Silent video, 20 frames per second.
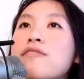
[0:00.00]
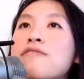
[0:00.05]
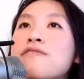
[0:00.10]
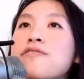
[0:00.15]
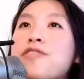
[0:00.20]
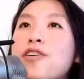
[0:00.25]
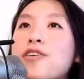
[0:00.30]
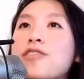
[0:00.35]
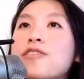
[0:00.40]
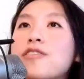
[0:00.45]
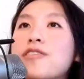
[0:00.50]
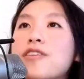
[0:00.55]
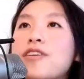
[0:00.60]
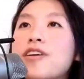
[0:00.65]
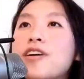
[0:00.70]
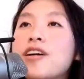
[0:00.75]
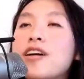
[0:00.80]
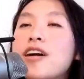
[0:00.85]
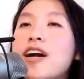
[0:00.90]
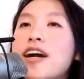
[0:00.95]

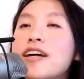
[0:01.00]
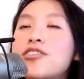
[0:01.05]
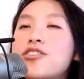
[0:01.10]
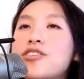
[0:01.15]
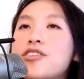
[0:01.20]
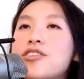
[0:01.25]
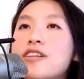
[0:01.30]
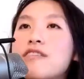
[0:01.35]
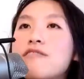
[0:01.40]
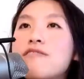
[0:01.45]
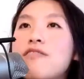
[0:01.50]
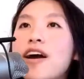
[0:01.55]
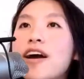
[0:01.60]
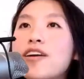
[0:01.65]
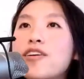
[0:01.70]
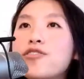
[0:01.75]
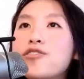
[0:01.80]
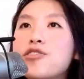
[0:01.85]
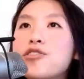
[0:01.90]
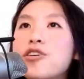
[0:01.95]
further, I just invite
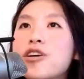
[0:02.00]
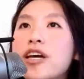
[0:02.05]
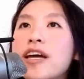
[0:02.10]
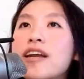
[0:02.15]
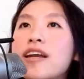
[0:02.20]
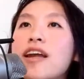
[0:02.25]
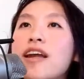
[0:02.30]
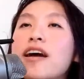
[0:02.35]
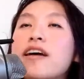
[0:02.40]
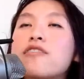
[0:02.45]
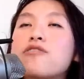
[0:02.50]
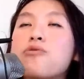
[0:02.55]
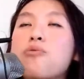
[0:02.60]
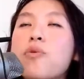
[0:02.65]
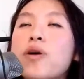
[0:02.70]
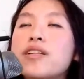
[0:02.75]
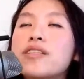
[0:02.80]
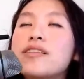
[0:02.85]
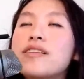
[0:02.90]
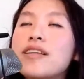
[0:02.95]
you to connect
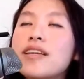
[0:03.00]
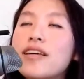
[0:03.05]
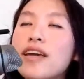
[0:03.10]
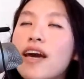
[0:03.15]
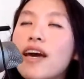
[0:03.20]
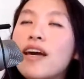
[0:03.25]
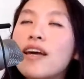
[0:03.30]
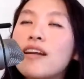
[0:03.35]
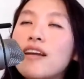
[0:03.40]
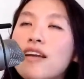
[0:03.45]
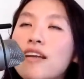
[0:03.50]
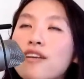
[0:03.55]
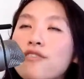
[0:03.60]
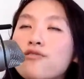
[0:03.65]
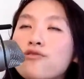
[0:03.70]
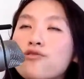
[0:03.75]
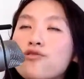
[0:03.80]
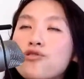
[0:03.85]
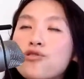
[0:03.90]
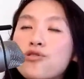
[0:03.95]
once again
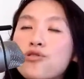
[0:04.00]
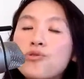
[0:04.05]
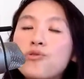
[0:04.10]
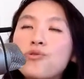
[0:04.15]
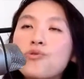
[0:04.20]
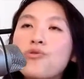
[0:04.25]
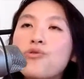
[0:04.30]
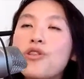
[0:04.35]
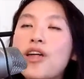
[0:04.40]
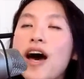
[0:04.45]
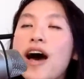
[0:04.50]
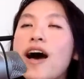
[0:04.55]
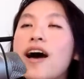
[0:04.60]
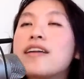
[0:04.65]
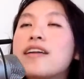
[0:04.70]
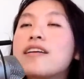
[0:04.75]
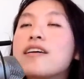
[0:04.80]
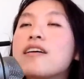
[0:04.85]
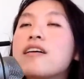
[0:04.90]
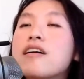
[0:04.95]
into
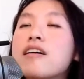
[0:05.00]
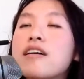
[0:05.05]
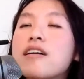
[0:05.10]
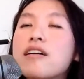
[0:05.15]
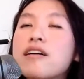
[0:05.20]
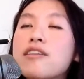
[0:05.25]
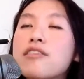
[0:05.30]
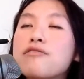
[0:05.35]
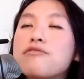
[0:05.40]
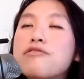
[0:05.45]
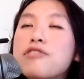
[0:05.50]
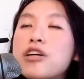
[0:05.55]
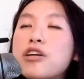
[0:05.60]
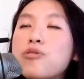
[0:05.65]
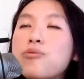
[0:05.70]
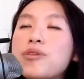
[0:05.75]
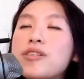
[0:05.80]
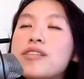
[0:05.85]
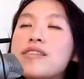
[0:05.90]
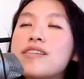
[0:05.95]
that
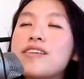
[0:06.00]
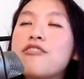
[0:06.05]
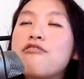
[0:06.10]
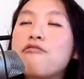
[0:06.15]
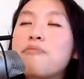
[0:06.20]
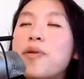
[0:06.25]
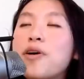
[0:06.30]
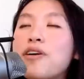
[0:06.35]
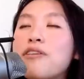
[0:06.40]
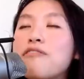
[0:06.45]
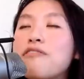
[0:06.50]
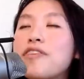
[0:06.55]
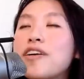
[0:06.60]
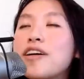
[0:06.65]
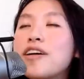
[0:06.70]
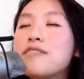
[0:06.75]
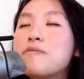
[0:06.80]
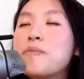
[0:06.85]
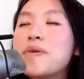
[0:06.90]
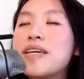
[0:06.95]
frequency of
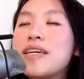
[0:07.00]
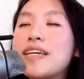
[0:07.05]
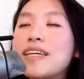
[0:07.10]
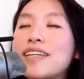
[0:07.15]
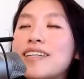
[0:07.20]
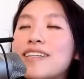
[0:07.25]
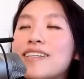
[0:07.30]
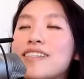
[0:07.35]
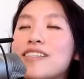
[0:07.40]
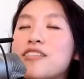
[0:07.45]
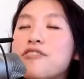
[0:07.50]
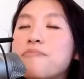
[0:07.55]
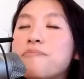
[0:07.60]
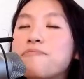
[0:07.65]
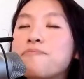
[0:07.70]
perfect peace.